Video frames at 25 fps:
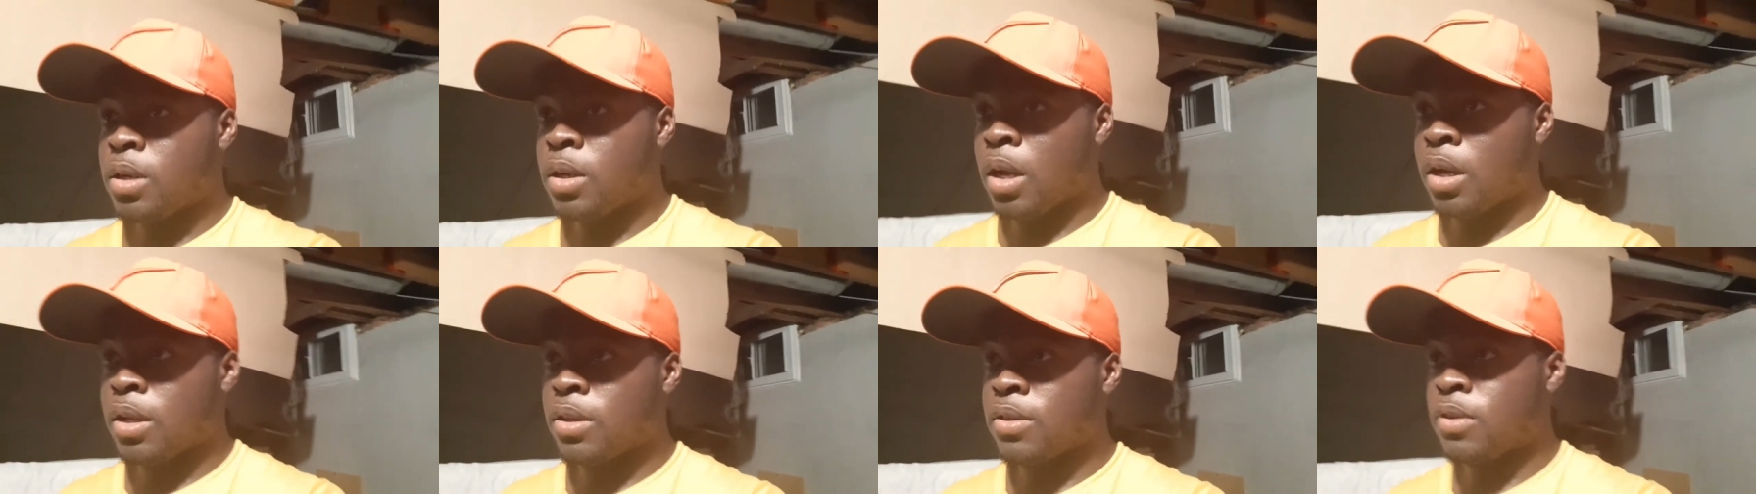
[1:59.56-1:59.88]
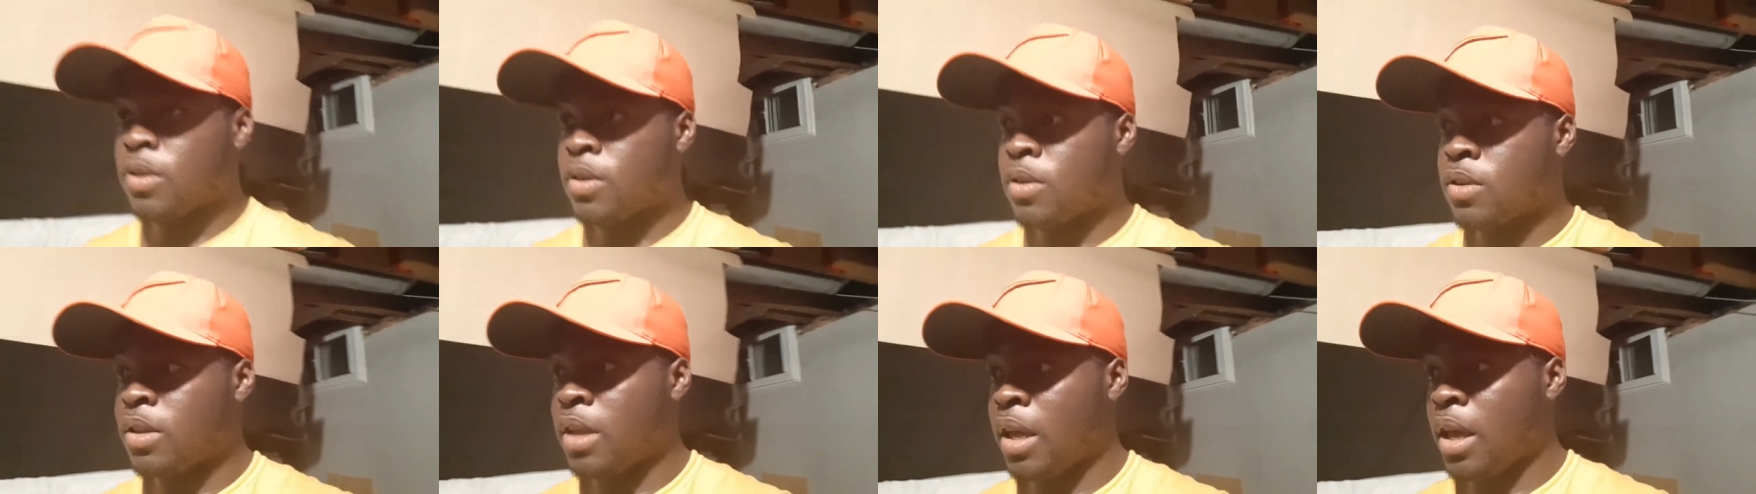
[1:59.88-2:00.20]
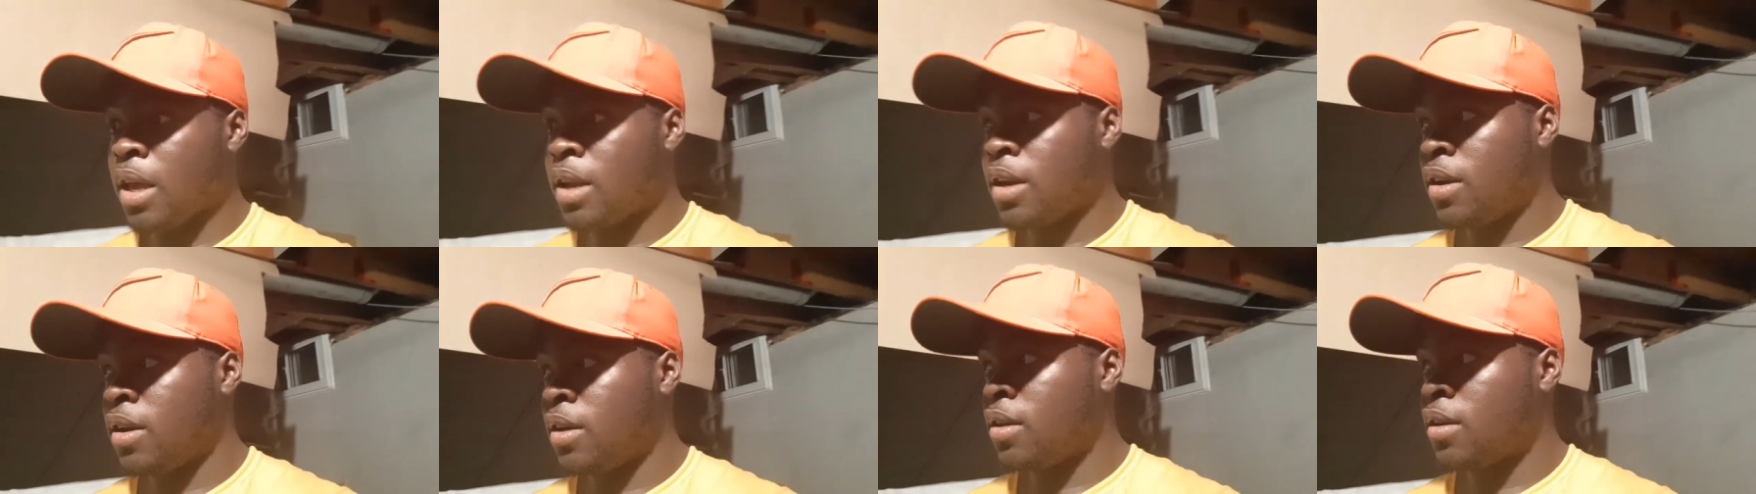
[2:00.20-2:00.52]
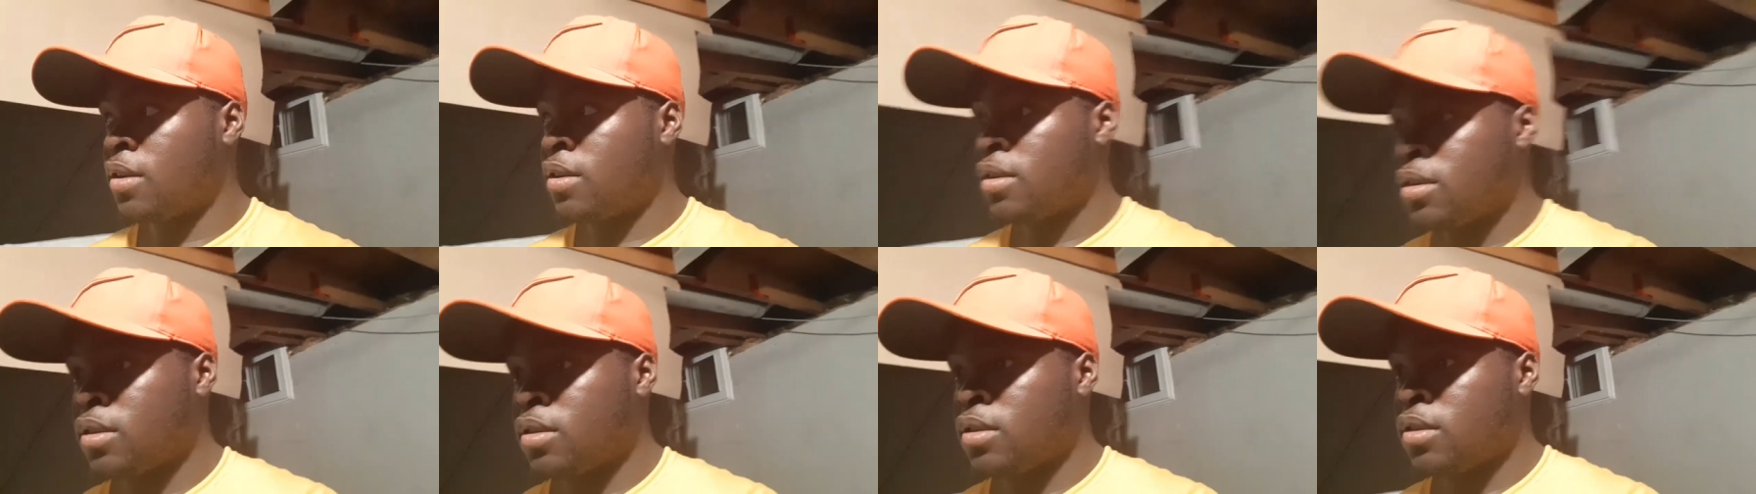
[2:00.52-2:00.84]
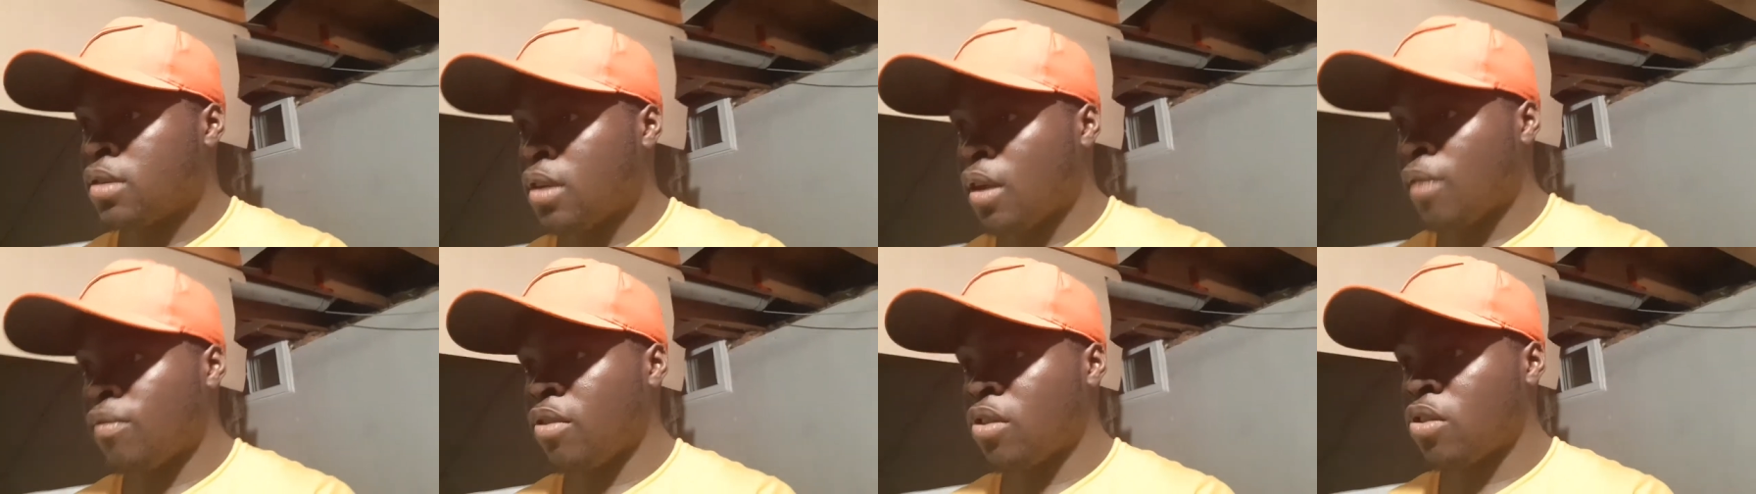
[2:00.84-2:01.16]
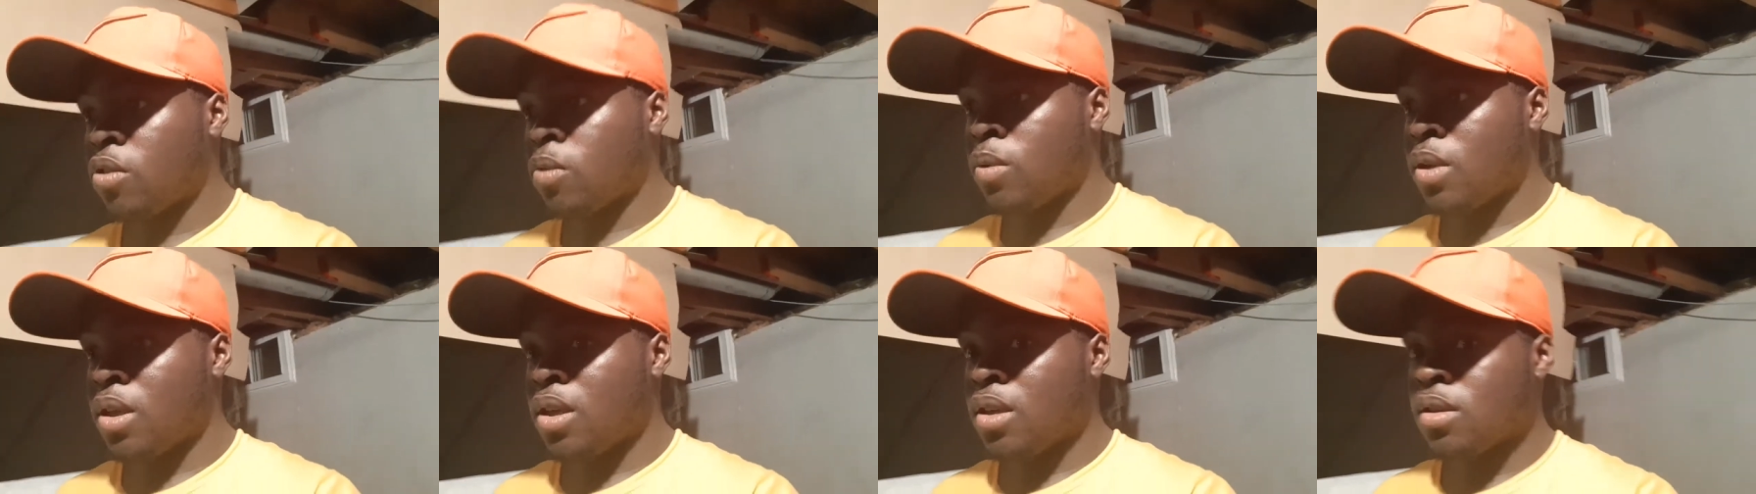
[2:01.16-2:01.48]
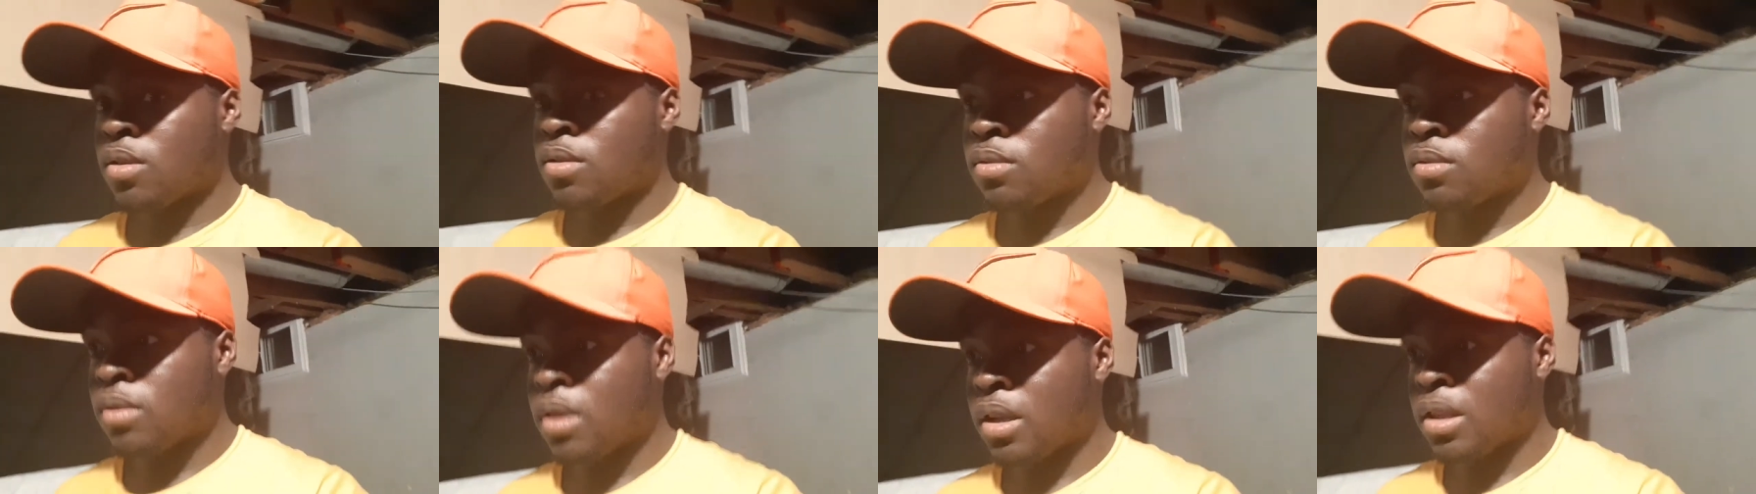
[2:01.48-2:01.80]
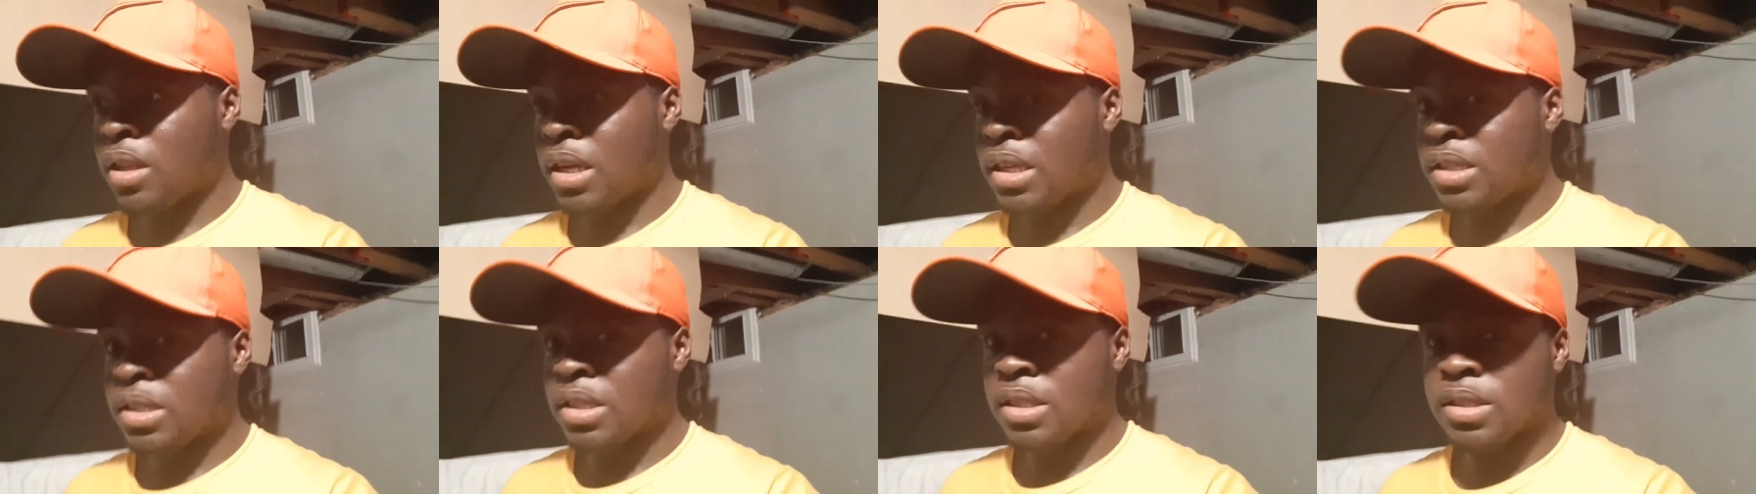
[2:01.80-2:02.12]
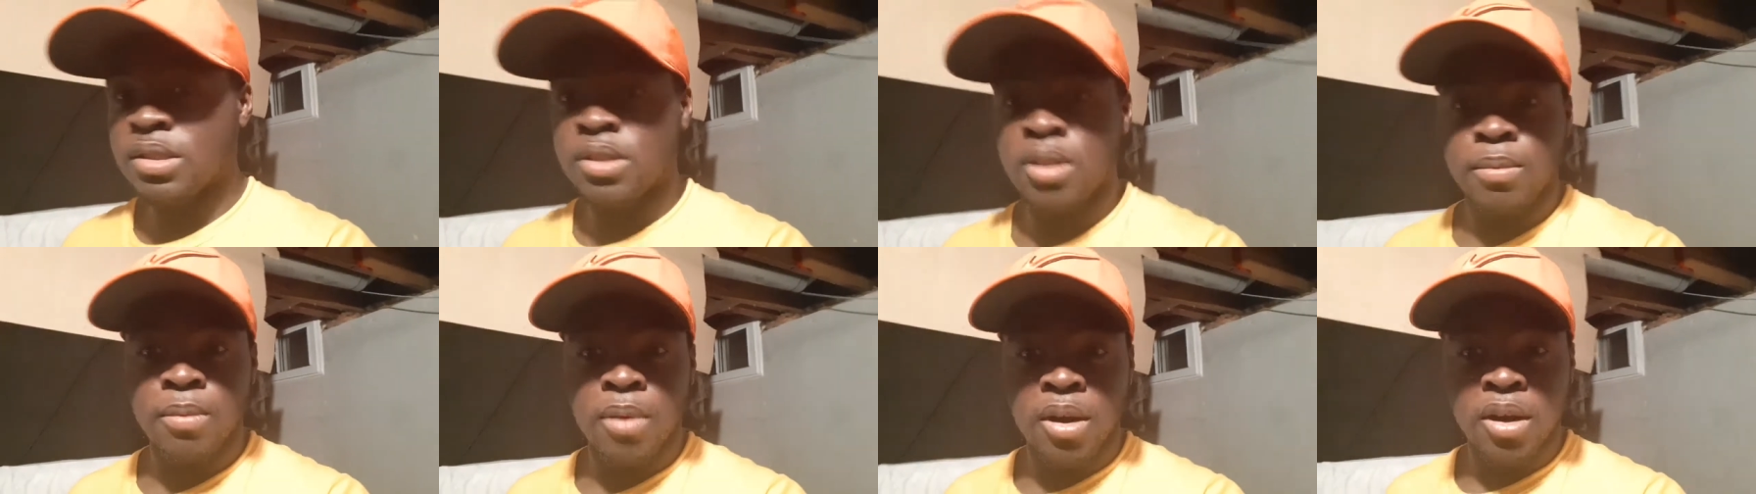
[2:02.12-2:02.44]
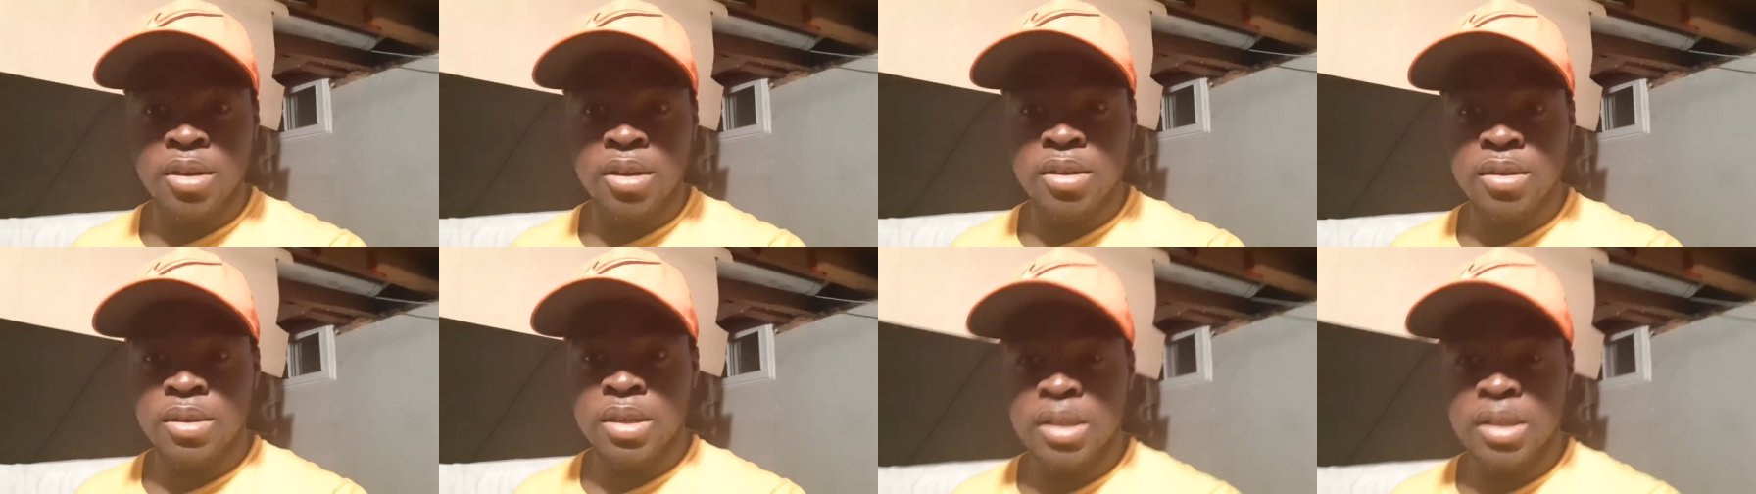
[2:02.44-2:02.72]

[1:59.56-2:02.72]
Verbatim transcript: until the end of this week. And that's like tomorrow